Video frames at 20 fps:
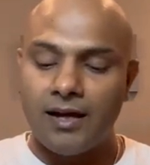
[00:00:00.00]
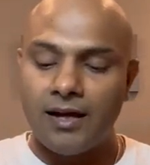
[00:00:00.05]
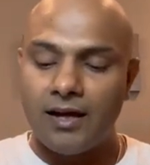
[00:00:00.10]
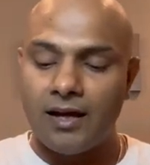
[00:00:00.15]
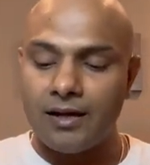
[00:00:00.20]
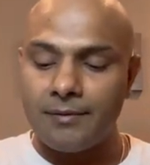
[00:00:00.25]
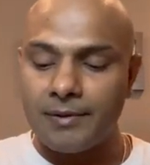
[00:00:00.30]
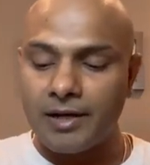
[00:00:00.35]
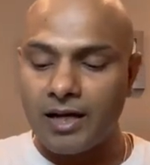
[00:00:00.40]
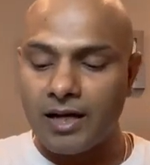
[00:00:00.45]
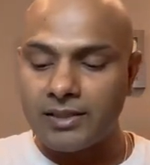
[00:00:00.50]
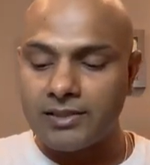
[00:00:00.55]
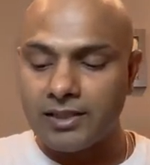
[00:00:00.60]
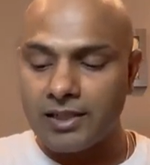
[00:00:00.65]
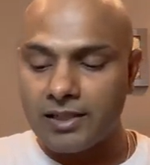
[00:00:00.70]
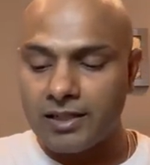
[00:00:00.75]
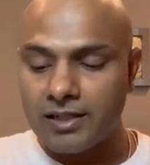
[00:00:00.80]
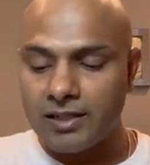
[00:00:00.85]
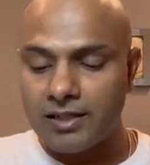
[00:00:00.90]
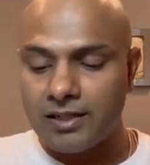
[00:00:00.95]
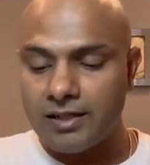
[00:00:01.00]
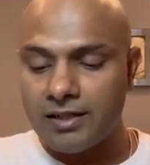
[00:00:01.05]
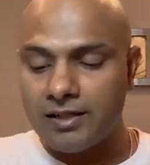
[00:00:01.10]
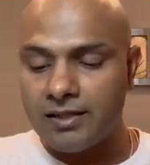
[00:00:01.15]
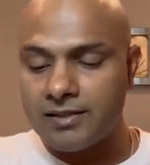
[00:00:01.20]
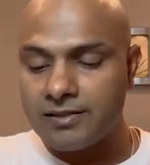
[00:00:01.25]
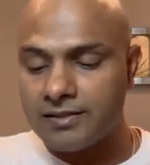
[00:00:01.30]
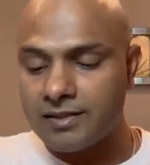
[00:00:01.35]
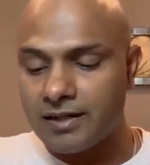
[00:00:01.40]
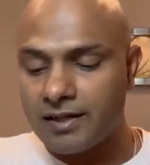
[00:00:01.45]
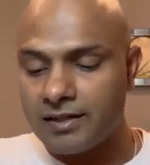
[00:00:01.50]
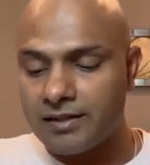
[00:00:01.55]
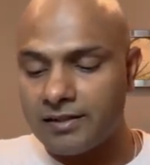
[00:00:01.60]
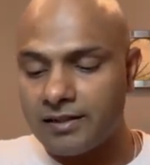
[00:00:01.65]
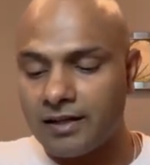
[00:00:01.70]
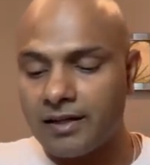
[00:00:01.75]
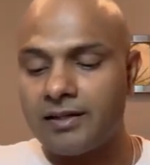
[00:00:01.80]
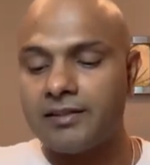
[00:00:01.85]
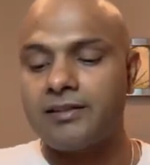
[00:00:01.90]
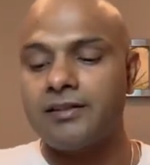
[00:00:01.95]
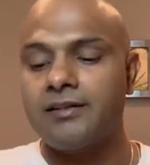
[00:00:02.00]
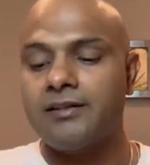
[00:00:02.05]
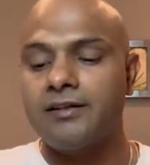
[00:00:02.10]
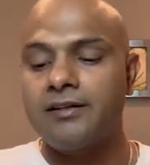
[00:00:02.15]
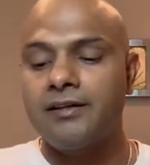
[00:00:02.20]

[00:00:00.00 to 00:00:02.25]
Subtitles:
And my Acharya said that